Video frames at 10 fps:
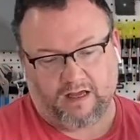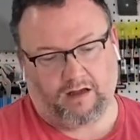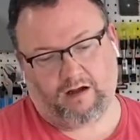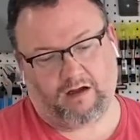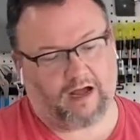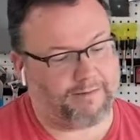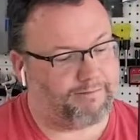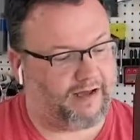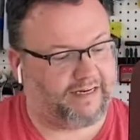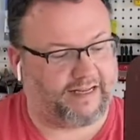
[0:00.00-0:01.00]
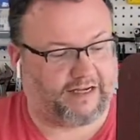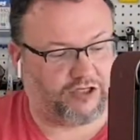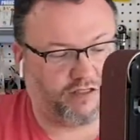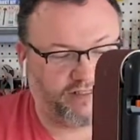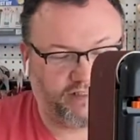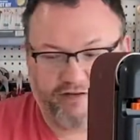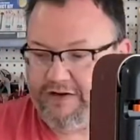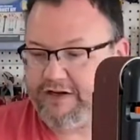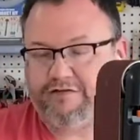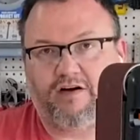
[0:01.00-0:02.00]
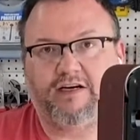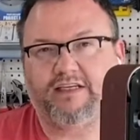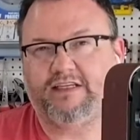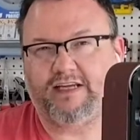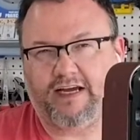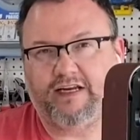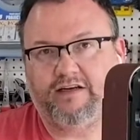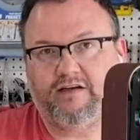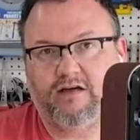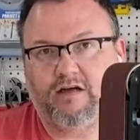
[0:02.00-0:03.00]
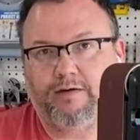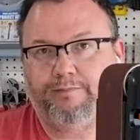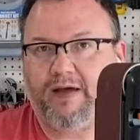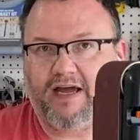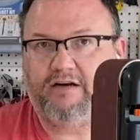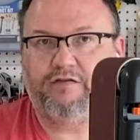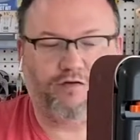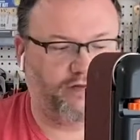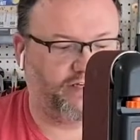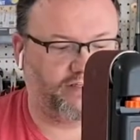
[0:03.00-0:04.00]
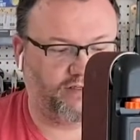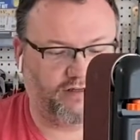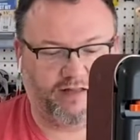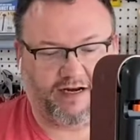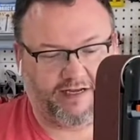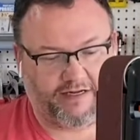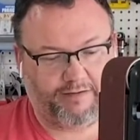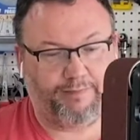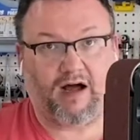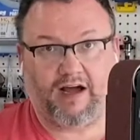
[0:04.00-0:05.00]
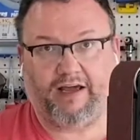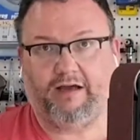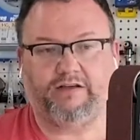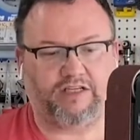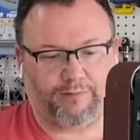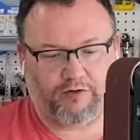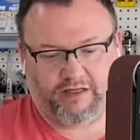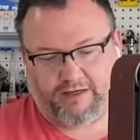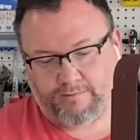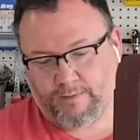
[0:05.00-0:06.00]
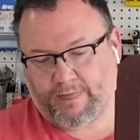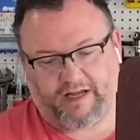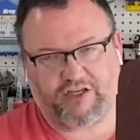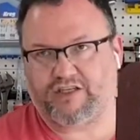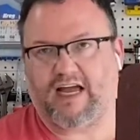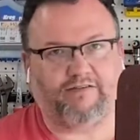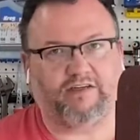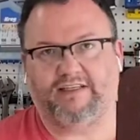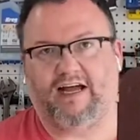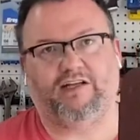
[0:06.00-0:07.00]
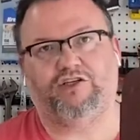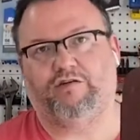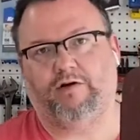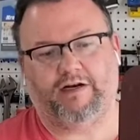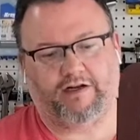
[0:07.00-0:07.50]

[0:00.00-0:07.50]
I might actually see if I can find a second bed for this that I can buy separately and just have it attached and ready to